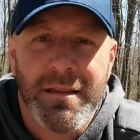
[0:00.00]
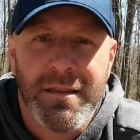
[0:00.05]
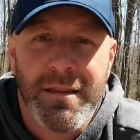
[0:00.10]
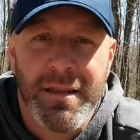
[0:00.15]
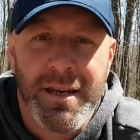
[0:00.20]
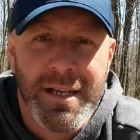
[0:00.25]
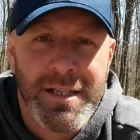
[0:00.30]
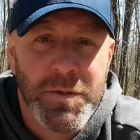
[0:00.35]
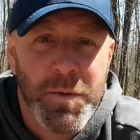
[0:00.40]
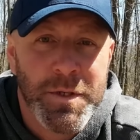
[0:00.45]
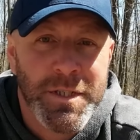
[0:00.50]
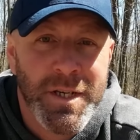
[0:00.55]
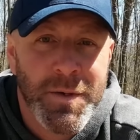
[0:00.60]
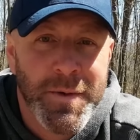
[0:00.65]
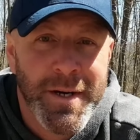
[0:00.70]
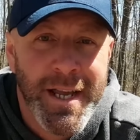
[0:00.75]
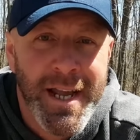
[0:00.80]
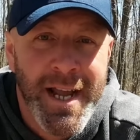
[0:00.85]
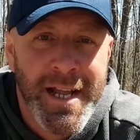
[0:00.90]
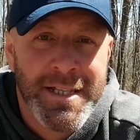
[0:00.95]
The next question I
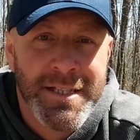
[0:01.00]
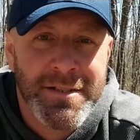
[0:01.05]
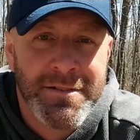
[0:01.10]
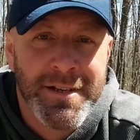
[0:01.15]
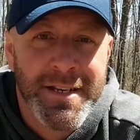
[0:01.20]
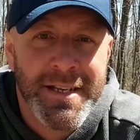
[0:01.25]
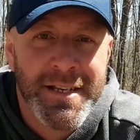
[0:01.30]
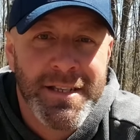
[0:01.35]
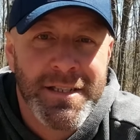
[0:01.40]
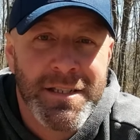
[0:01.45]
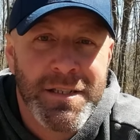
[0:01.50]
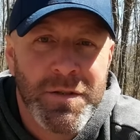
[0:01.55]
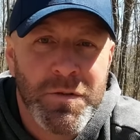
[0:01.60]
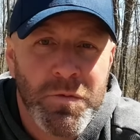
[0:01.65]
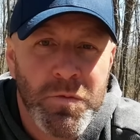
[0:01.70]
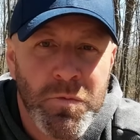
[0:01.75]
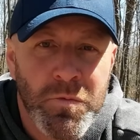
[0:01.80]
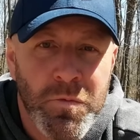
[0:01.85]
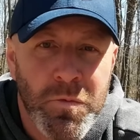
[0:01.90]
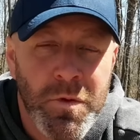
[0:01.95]
want to answer is,
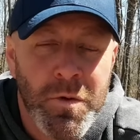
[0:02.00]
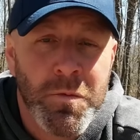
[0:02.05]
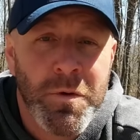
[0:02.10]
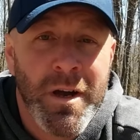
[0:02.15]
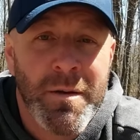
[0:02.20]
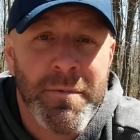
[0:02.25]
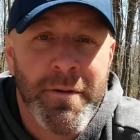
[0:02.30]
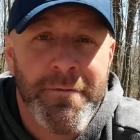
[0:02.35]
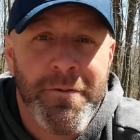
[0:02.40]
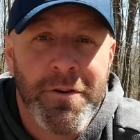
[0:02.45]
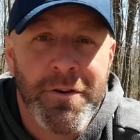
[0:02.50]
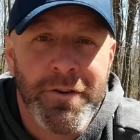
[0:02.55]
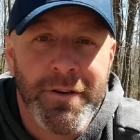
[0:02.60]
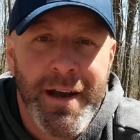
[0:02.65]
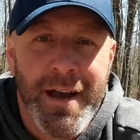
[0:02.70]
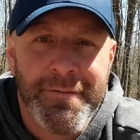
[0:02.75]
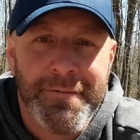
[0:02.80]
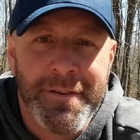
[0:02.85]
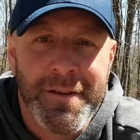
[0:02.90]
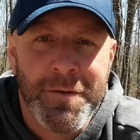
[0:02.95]
what will I be
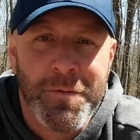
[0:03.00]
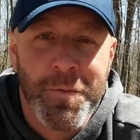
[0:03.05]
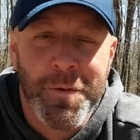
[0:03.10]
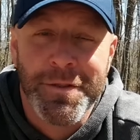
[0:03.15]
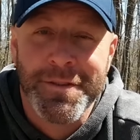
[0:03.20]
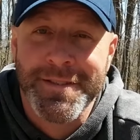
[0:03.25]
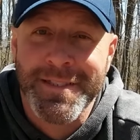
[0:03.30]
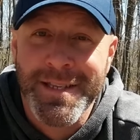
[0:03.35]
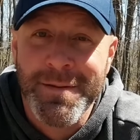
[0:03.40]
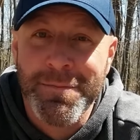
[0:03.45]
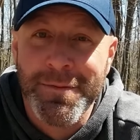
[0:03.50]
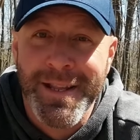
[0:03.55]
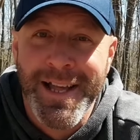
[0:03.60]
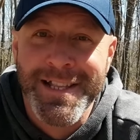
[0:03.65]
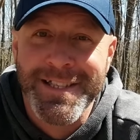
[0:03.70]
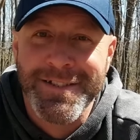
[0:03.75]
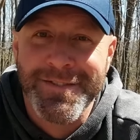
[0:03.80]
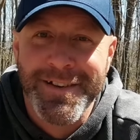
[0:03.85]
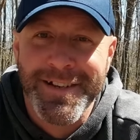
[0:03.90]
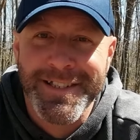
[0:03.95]
photographing? Well, the simple
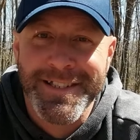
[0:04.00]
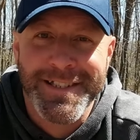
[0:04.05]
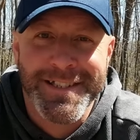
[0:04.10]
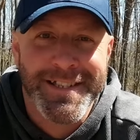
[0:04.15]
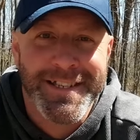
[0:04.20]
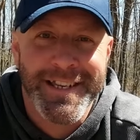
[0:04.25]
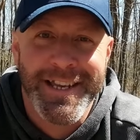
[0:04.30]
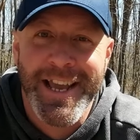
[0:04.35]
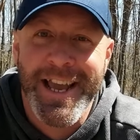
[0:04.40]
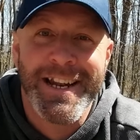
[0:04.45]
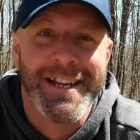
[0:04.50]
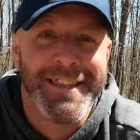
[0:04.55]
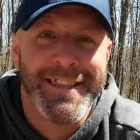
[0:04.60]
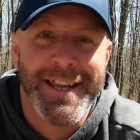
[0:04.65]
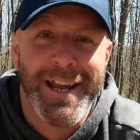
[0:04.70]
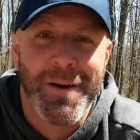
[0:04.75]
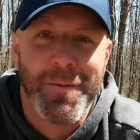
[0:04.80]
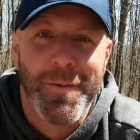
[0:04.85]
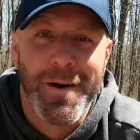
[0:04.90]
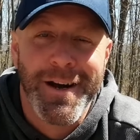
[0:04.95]
answer is
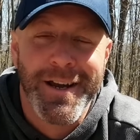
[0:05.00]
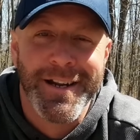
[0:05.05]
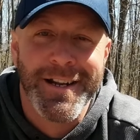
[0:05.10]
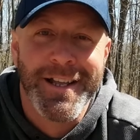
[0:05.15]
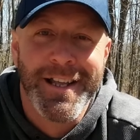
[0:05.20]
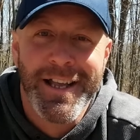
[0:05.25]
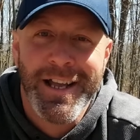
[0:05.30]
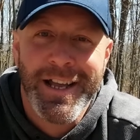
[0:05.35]
anything I want.